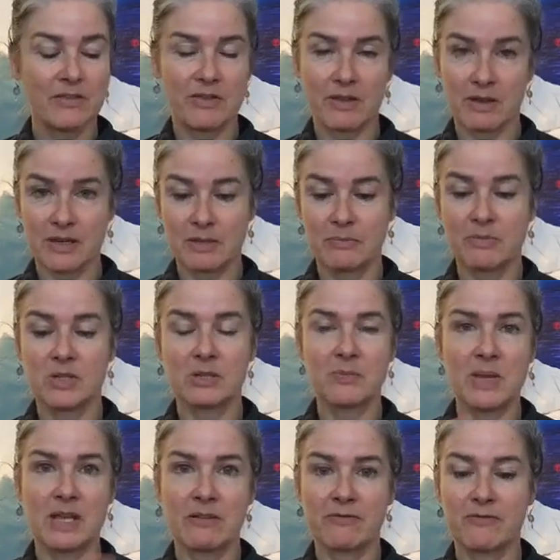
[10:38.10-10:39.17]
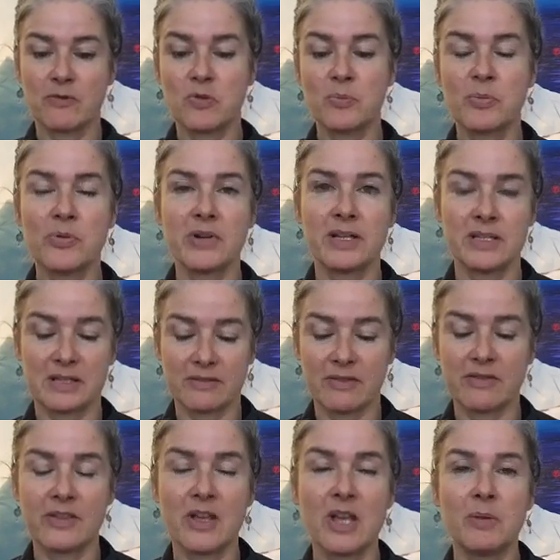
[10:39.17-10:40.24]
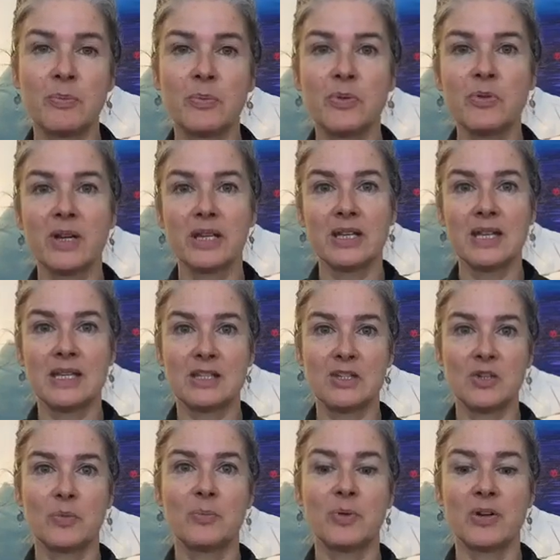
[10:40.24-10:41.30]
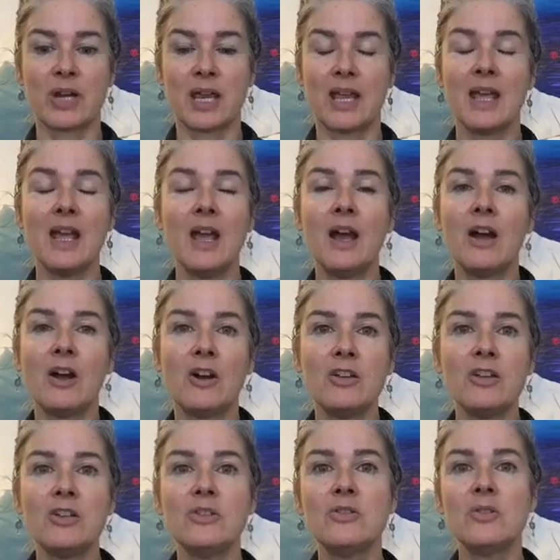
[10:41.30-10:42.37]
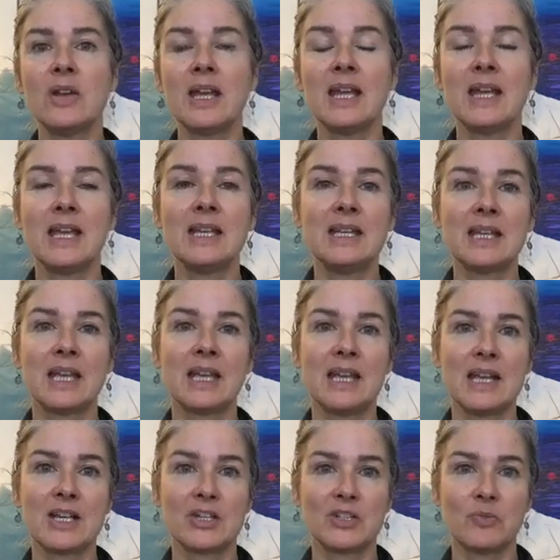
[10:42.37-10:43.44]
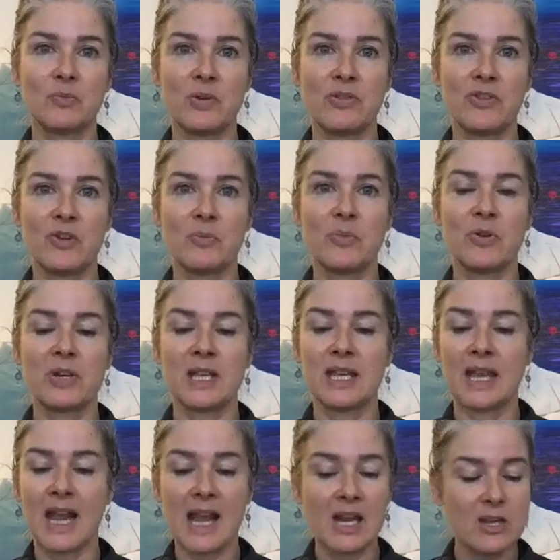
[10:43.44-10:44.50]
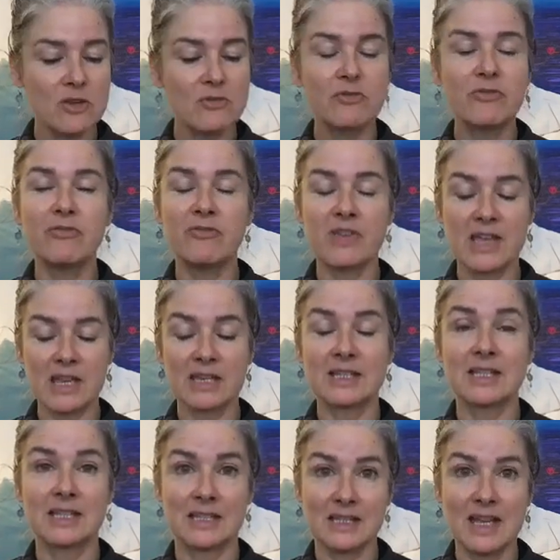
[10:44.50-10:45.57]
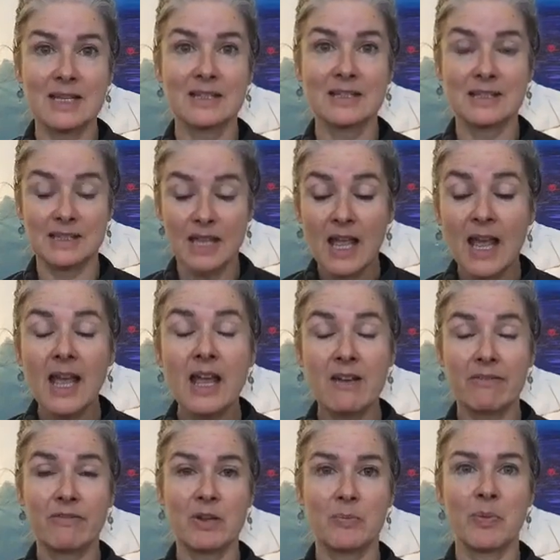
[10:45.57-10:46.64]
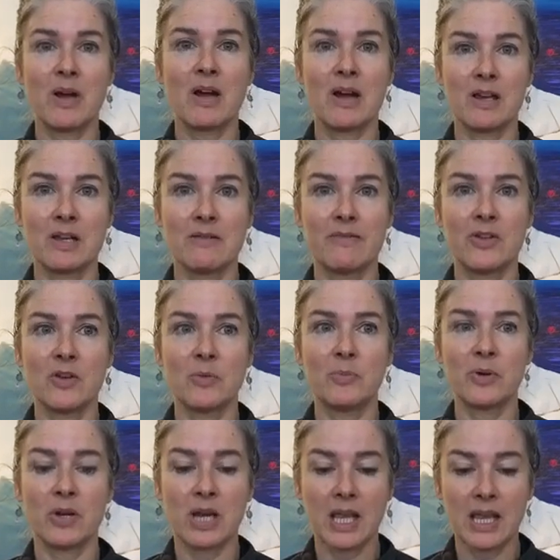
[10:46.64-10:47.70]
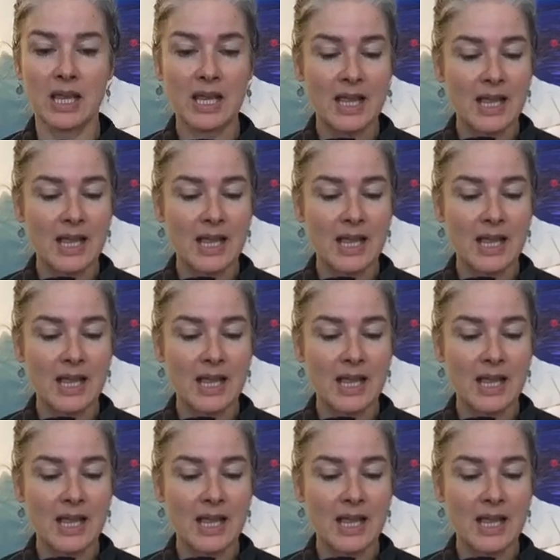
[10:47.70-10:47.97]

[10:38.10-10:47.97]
I'm going to speak of 4 points. Third point is your body. Are you in connection with your body? Can you feel and sense every part of your body?